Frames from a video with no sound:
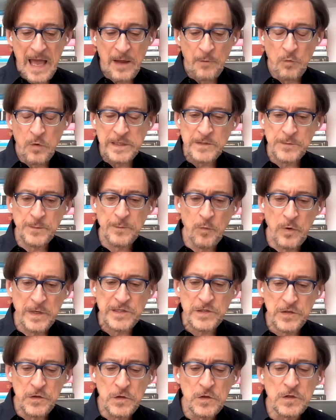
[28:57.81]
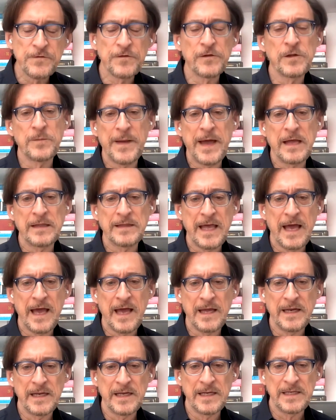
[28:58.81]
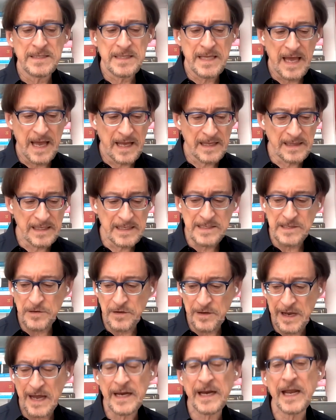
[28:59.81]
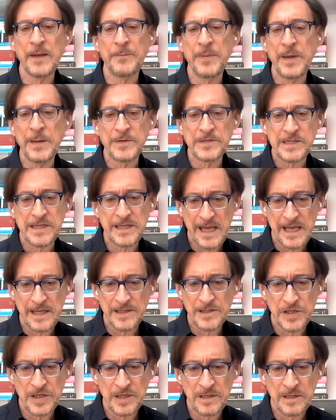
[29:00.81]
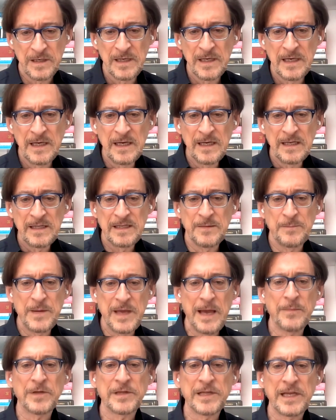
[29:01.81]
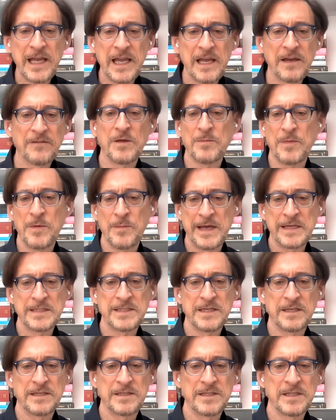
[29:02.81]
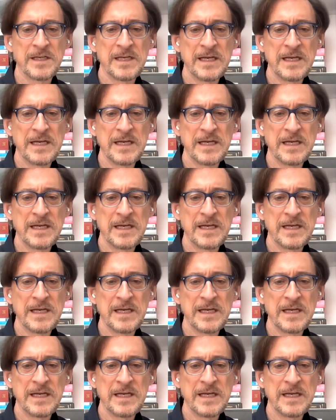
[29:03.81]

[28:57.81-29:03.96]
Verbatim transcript: And what's what's useful about that is that listen, you got to get people's attention to be able to give them a message.